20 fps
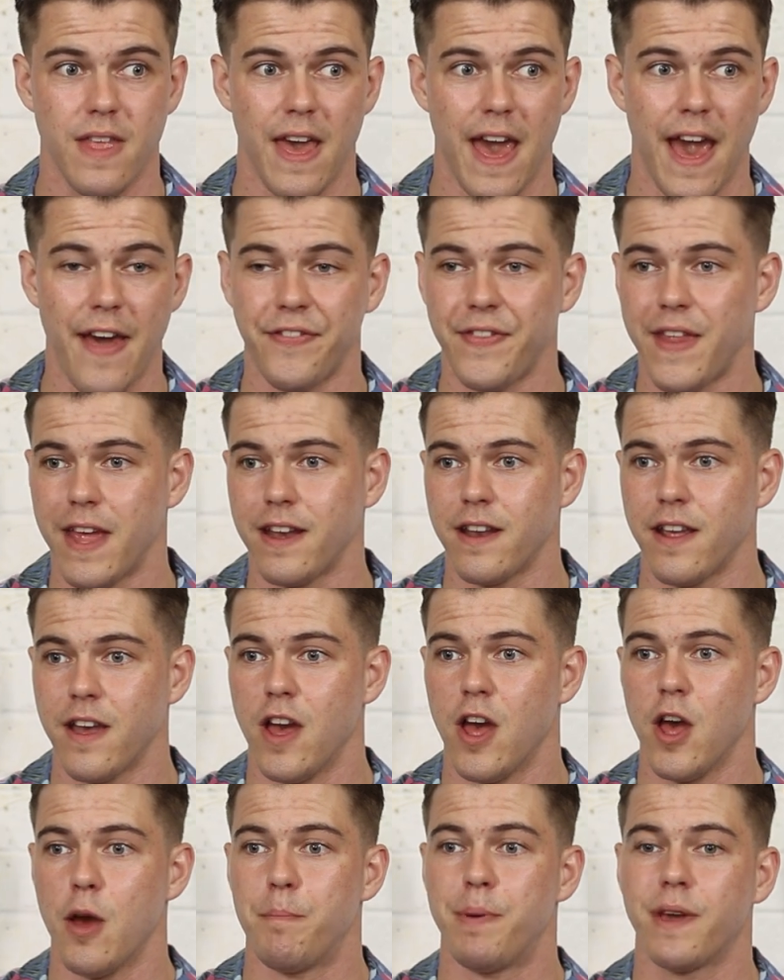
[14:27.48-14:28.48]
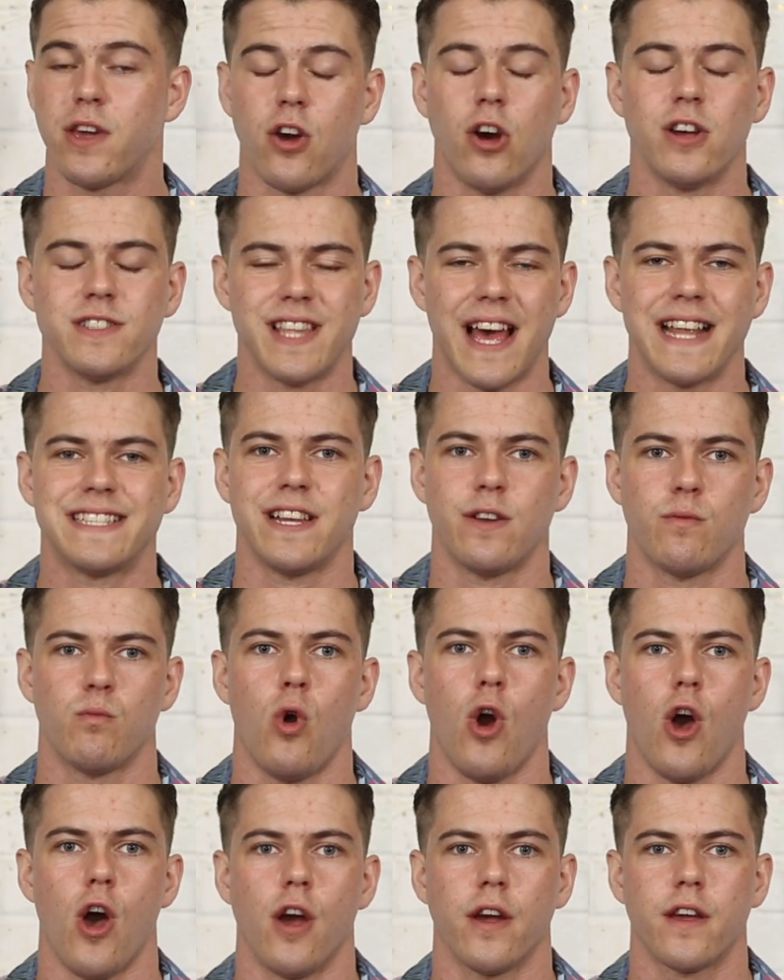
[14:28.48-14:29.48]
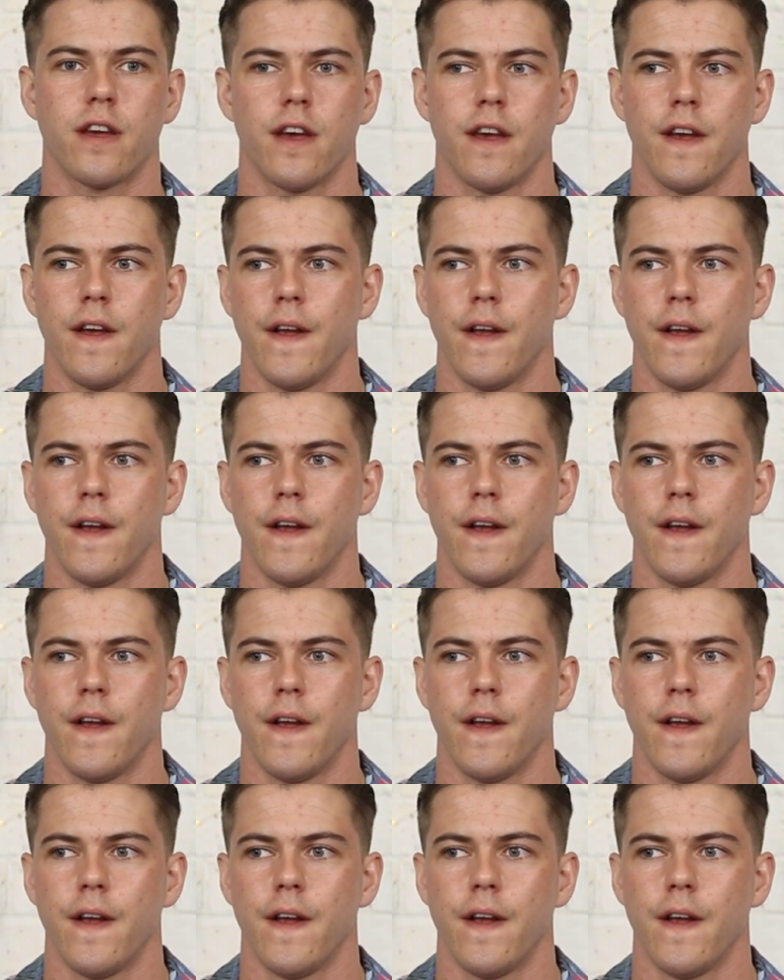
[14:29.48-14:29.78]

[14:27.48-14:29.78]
And then because that didn't work,